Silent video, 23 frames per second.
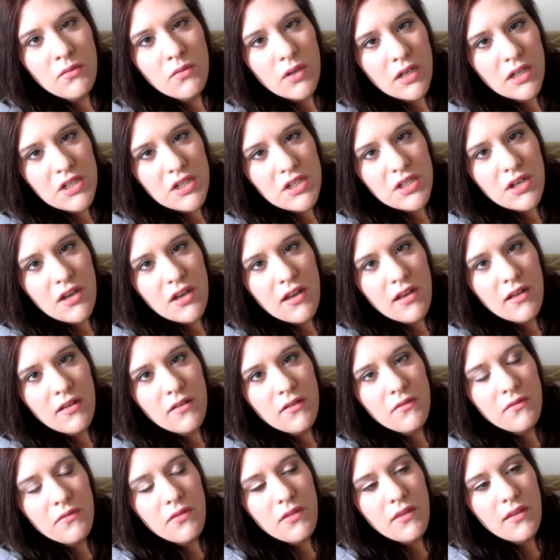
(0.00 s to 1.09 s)
rush
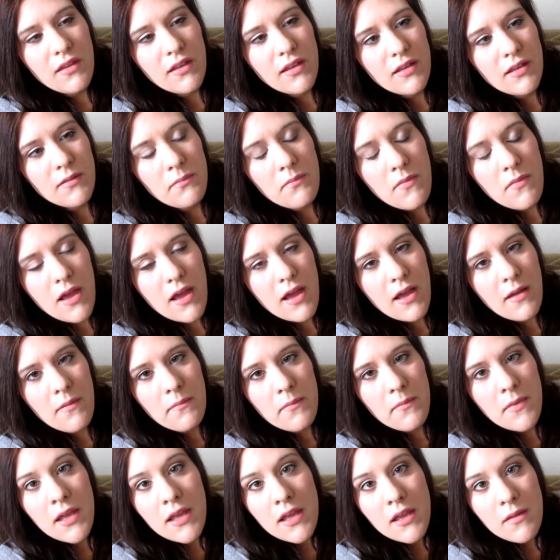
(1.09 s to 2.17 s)
of the
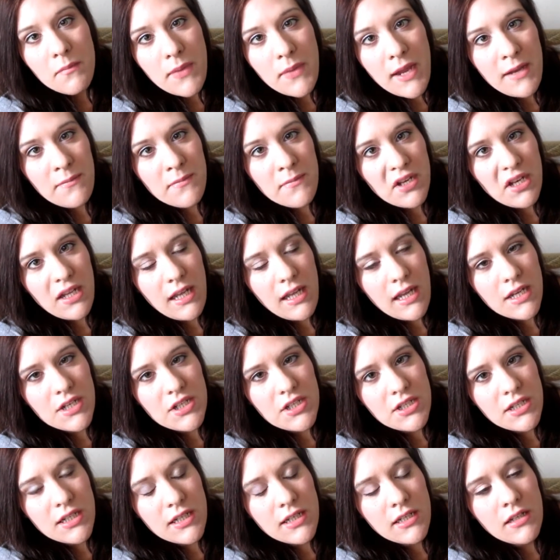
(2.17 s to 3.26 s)
um, pain
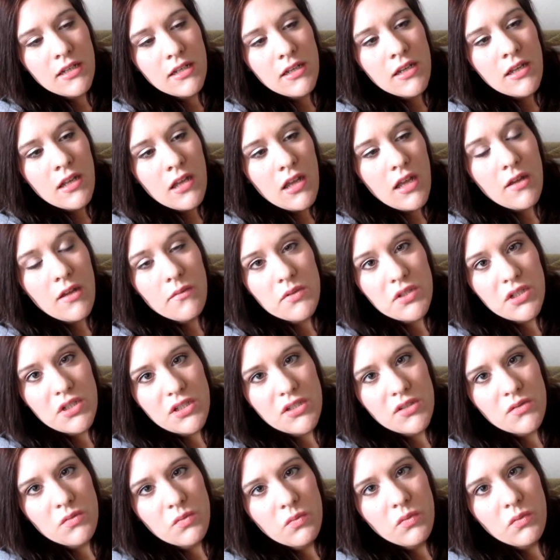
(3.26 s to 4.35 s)
medication, it was
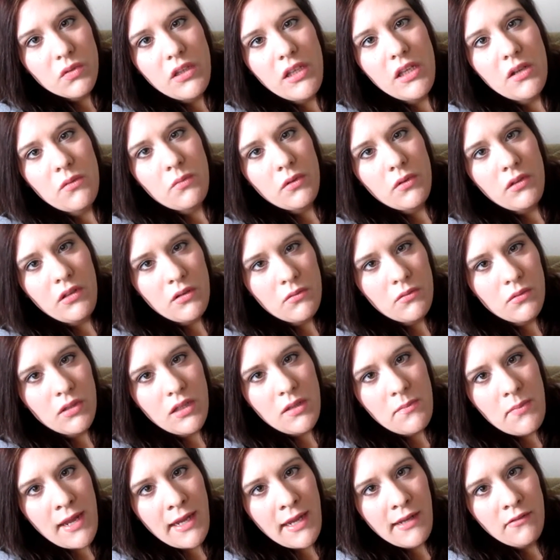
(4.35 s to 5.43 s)
just really, really,
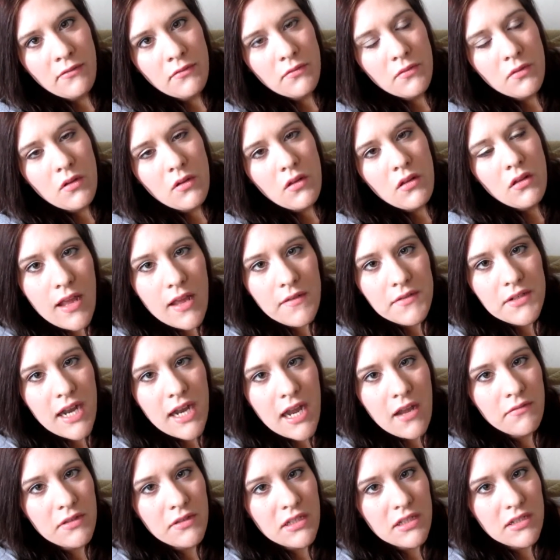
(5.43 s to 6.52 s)
really painful. After
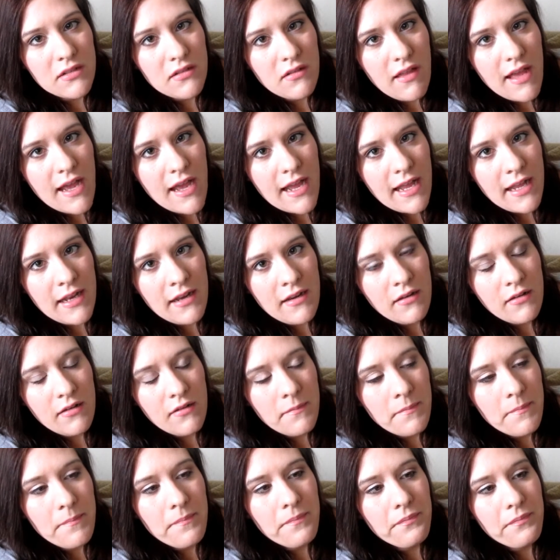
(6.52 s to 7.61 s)
having the gelatin,
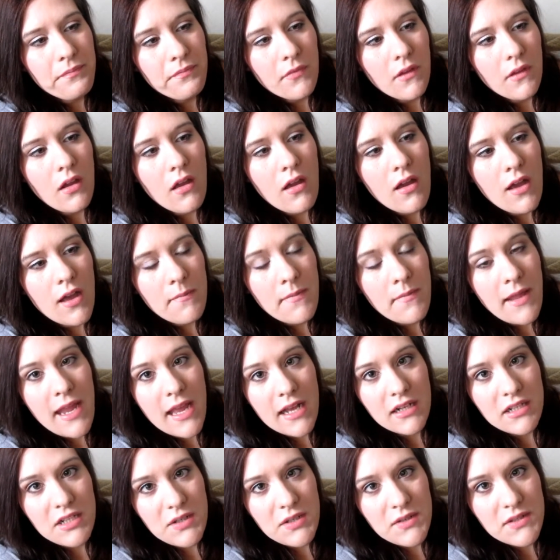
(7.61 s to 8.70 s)
um, I
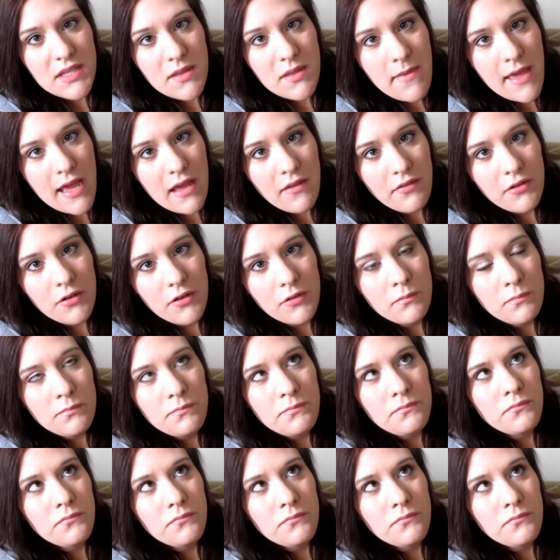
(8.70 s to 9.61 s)
had to use the bathroom.